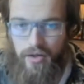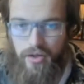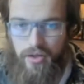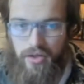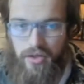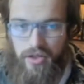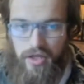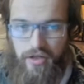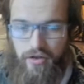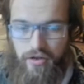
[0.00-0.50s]

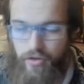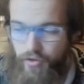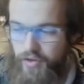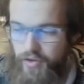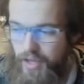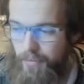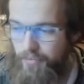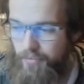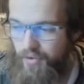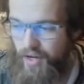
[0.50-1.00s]
into the
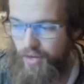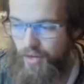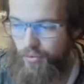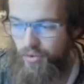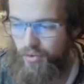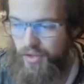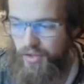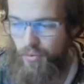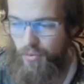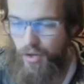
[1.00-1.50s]
depth that I
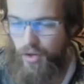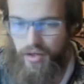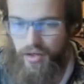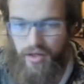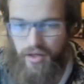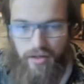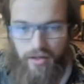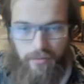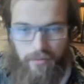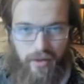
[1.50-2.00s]
really wanted
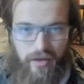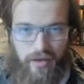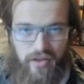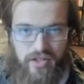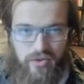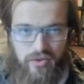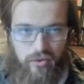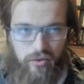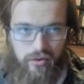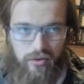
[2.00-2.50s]
it. But
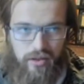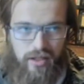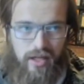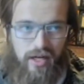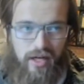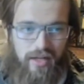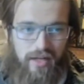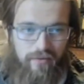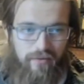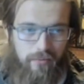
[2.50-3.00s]
this will
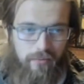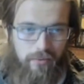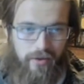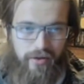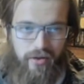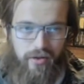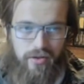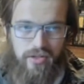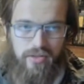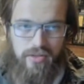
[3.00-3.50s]
kind of give the
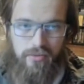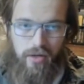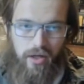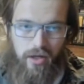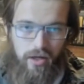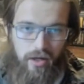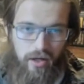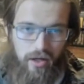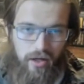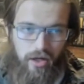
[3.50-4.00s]
players
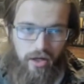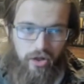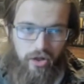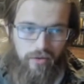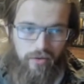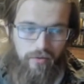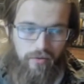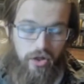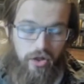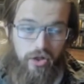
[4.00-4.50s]
a
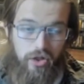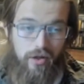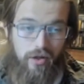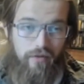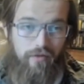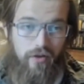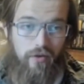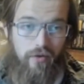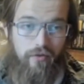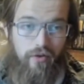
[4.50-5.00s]
good
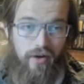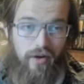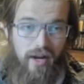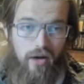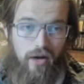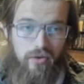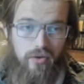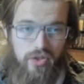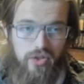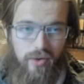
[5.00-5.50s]
enough view for
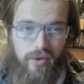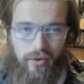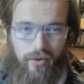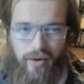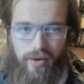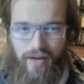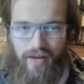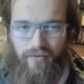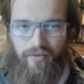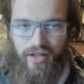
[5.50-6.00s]
now. So I
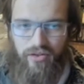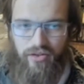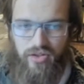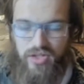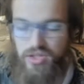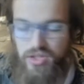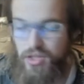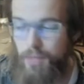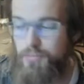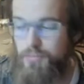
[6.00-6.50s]
don't have like the
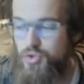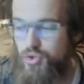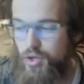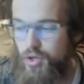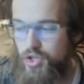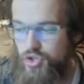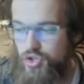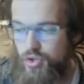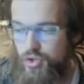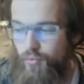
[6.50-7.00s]

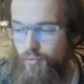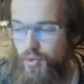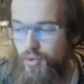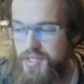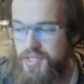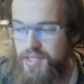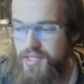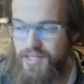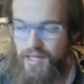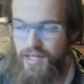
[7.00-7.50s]
substructure of
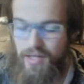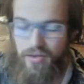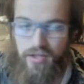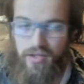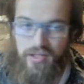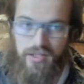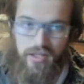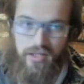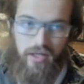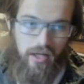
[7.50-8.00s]
what's inside
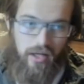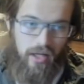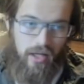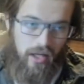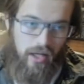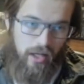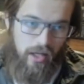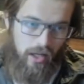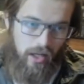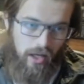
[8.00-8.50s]
this
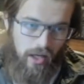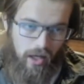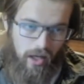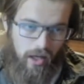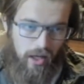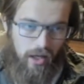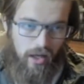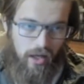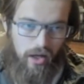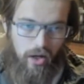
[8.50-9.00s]

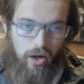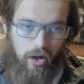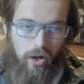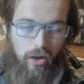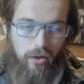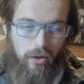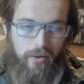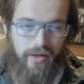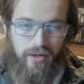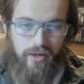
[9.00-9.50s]

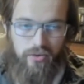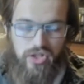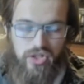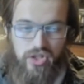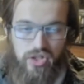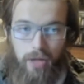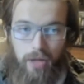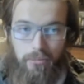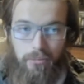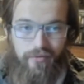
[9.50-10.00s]
hollowed out
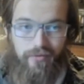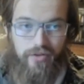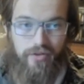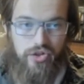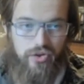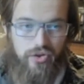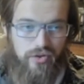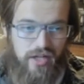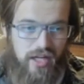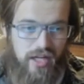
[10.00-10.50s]
stump of a
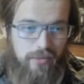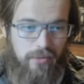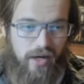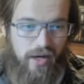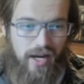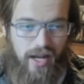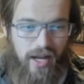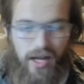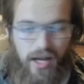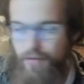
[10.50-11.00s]
tree, but
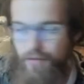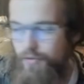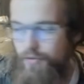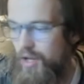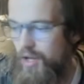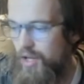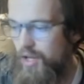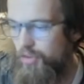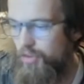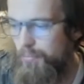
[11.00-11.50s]
I have
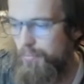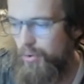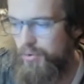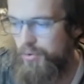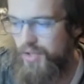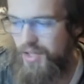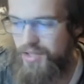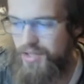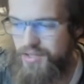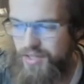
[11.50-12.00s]
the
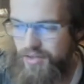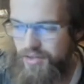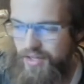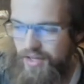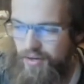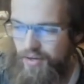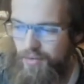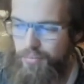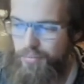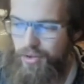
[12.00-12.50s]
buildings that
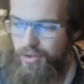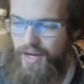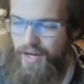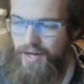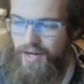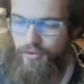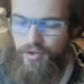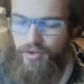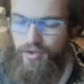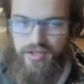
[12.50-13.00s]
they
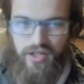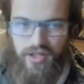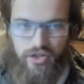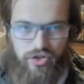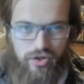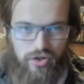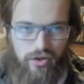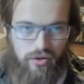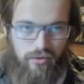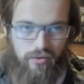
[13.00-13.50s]
planned their
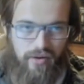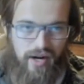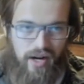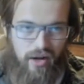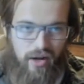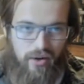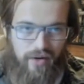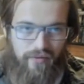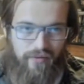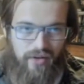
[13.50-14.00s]
session
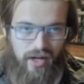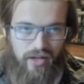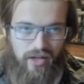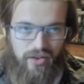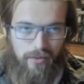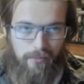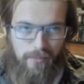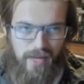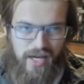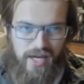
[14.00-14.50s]
around. I've got
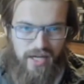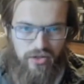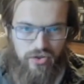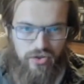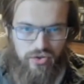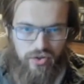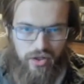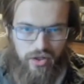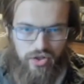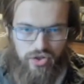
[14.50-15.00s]
the main
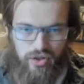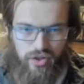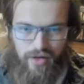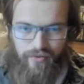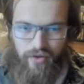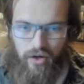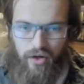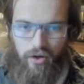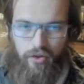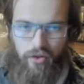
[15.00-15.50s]
structure, and I've
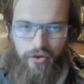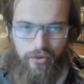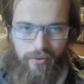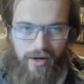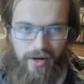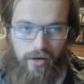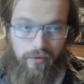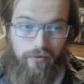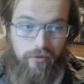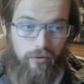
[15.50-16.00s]
got all the
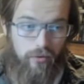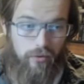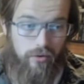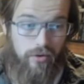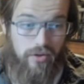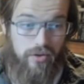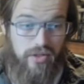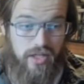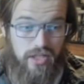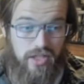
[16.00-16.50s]
ground
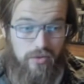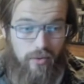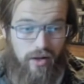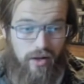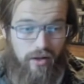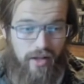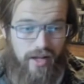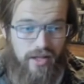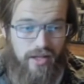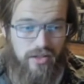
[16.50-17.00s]
floors, as
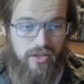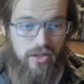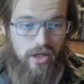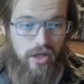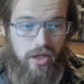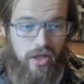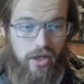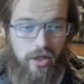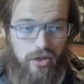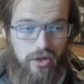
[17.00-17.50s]
well as
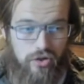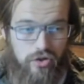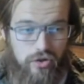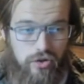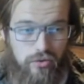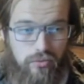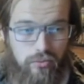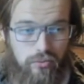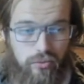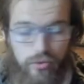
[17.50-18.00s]

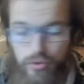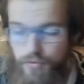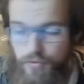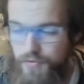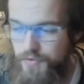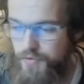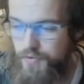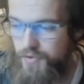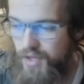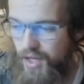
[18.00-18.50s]
2
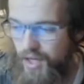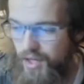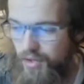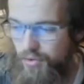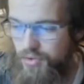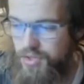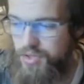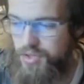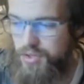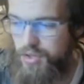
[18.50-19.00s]
roof
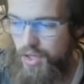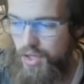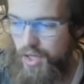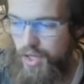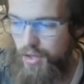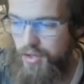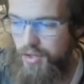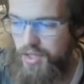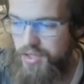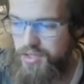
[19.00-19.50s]
tiles
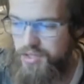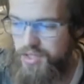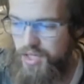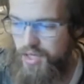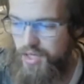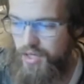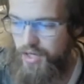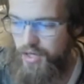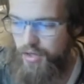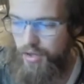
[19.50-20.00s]

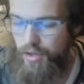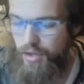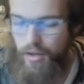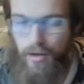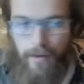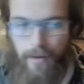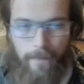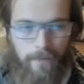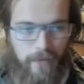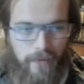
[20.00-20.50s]
seen here.
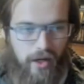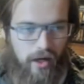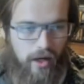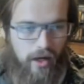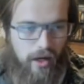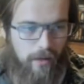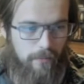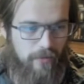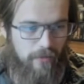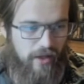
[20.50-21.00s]

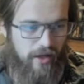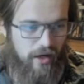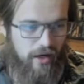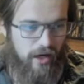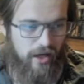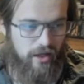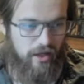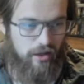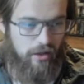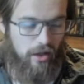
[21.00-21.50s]
That
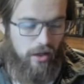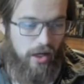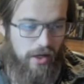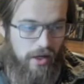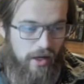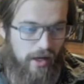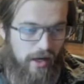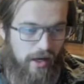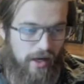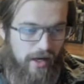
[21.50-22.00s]
I can
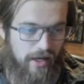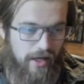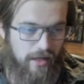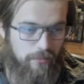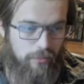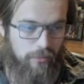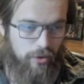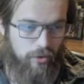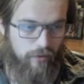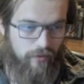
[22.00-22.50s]
unhide
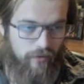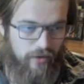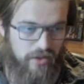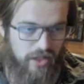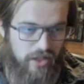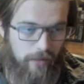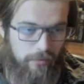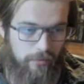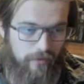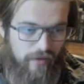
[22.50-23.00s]
and put over the
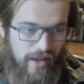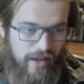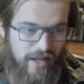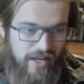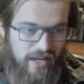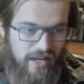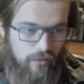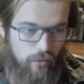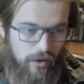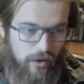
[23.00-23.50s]
top of
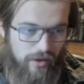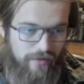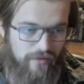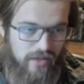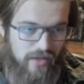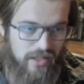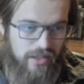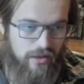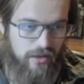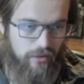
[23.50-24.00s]
any one of
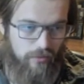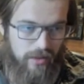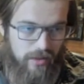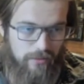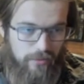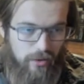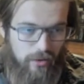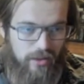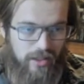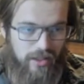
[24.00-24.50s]
these 3
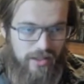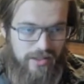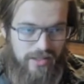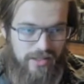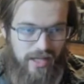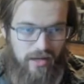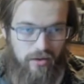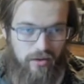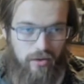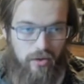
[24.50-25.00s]
buildings
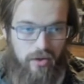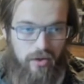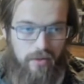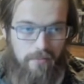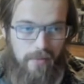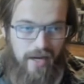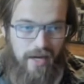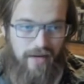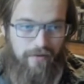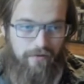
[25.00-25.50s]
that the
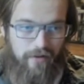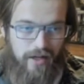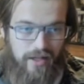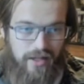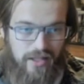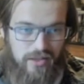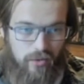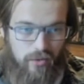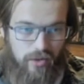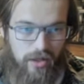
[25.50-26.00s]
main fight
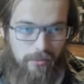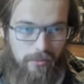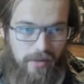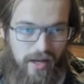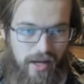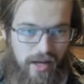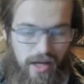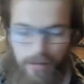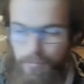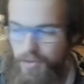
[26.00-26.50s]
is going to be
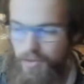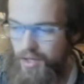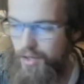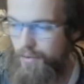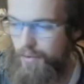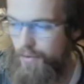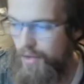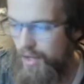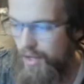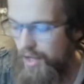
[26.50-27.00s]
happening.
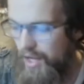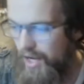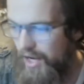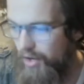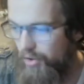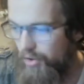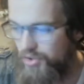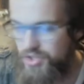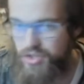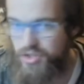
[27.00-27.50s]
I
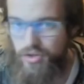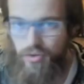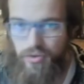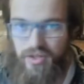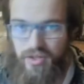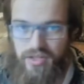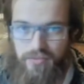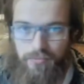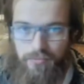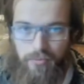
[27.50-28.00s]
also,
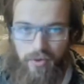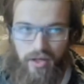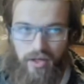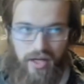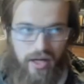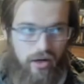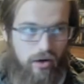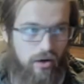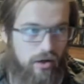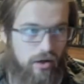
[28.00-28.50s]
it's
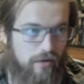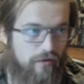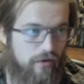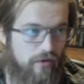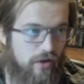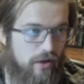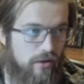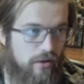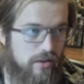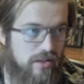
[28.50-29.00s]
kind of hard for
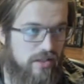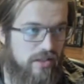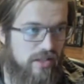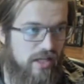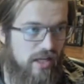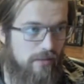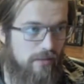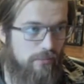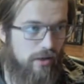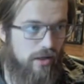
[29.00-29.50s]
you to
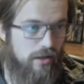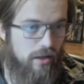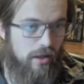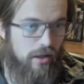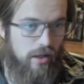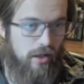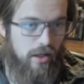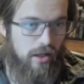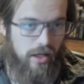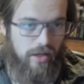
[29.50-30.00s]
see, but
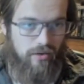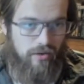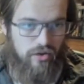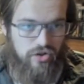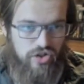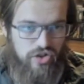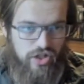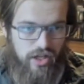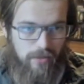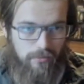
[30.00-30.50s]
in the
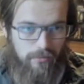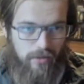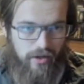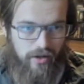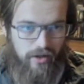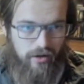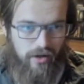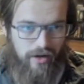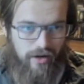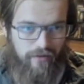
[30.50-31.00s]
GM
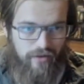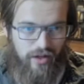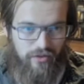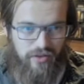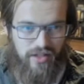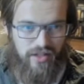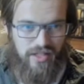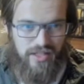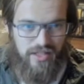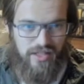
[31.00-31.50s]
layer, I've got
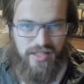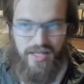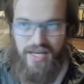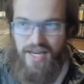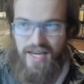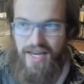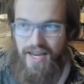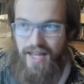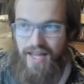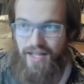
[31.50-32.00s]
these
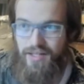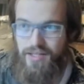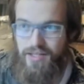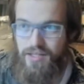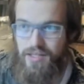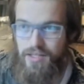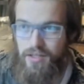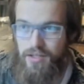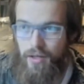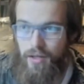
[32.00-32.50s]

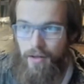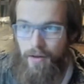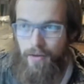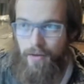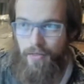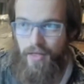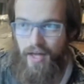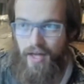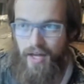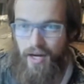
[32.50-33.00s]
nets
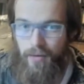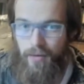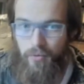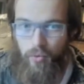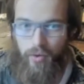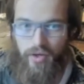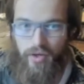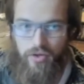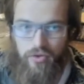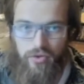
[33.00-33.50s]
that I'm
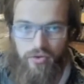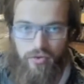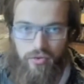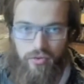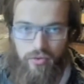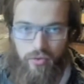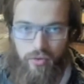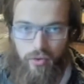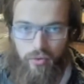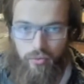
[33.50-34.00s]
going
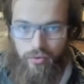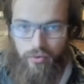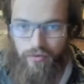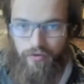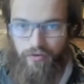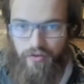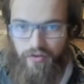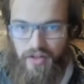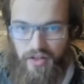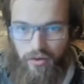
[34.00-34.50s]
to
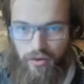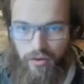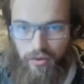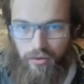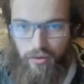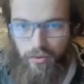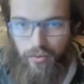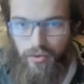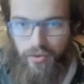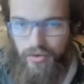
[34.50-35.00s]
reveal
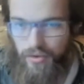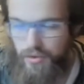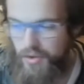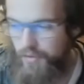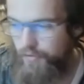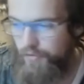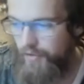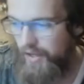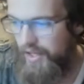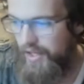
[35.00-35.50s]
when the
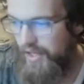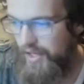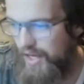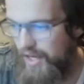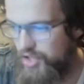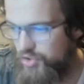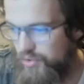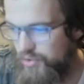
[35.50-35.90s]
fighting actually